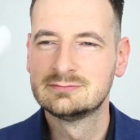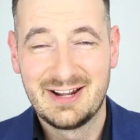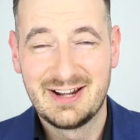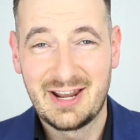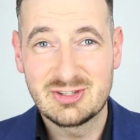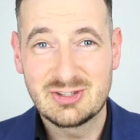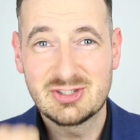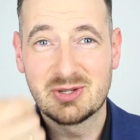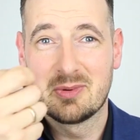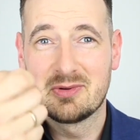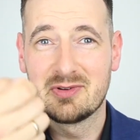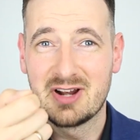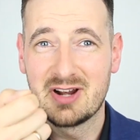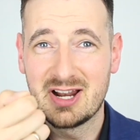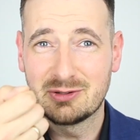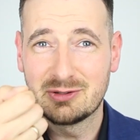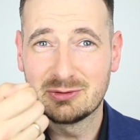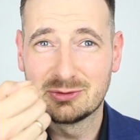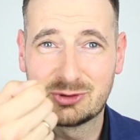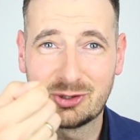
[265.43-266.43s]
Like someone with a
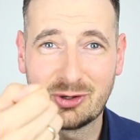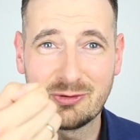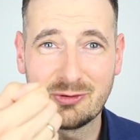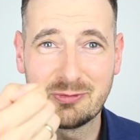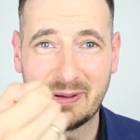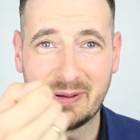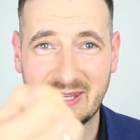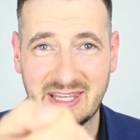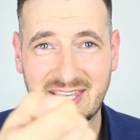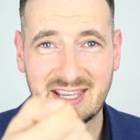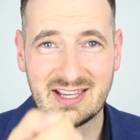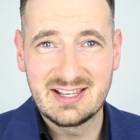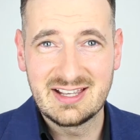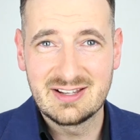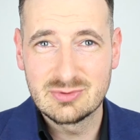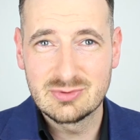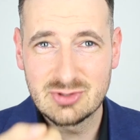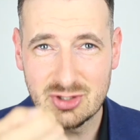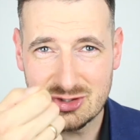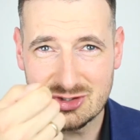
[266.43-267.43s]
little toothpick
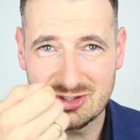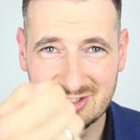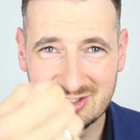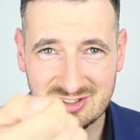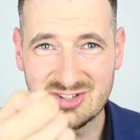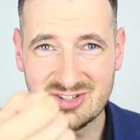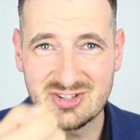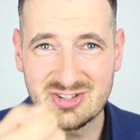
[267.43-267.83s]
just,